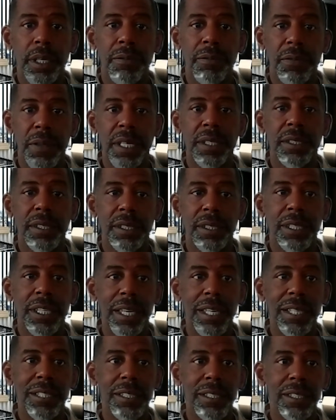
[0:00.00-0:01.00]
if that's the
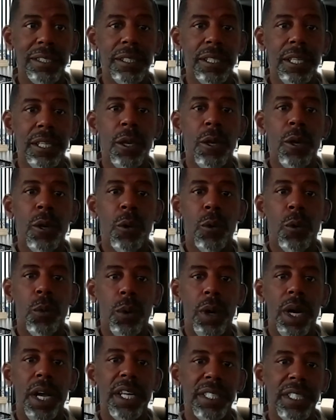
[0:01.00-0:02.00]
case,
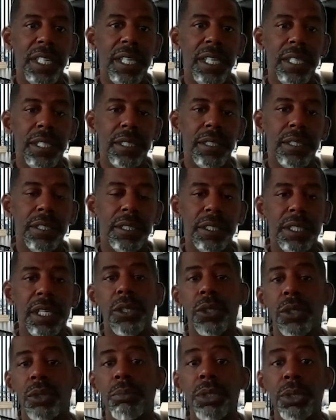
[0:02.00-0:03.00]
why not
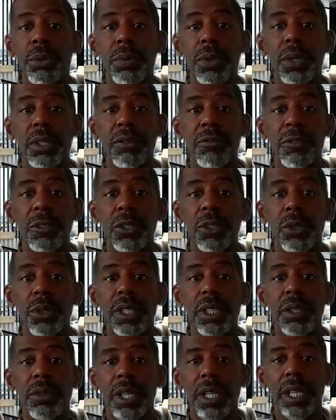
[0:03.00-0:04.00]
share the blueprint for
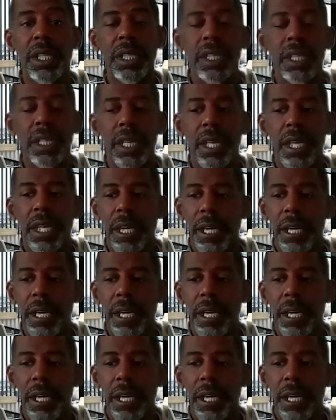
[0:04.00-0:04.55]
doing it, right?